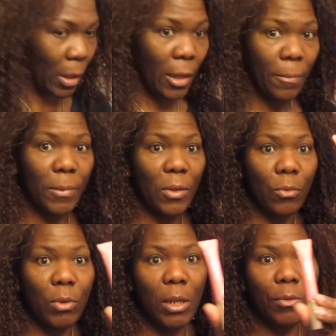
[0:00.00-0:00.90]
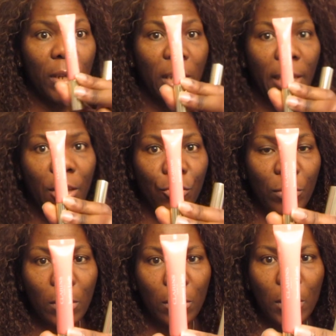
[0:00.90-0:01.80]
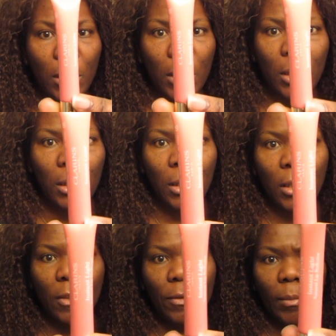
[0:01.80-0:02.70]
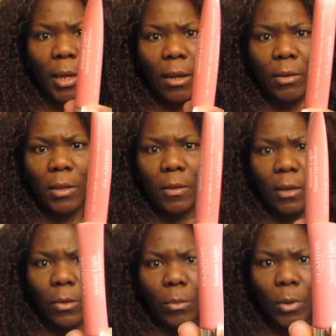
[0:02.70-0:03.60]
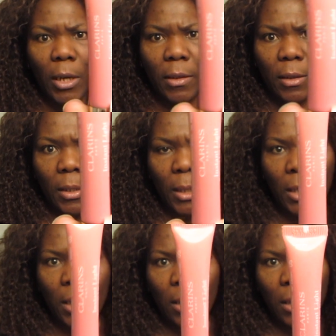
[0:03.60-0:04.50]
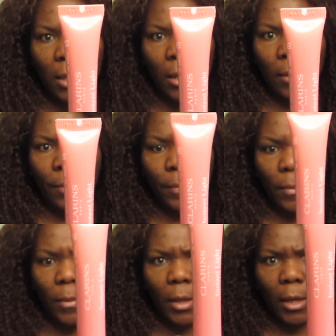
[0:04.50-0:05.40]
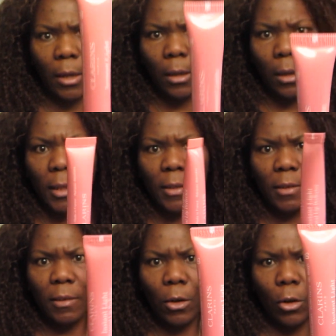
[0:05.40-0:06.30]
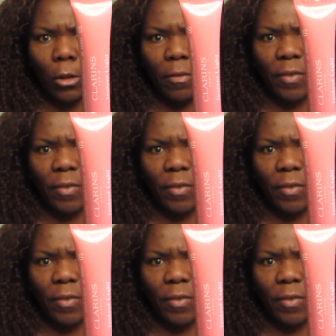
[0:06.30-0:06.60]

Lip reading: your lips really, really natural. It's from Clarins. I hope you guys can see. Yeah, here. This is a color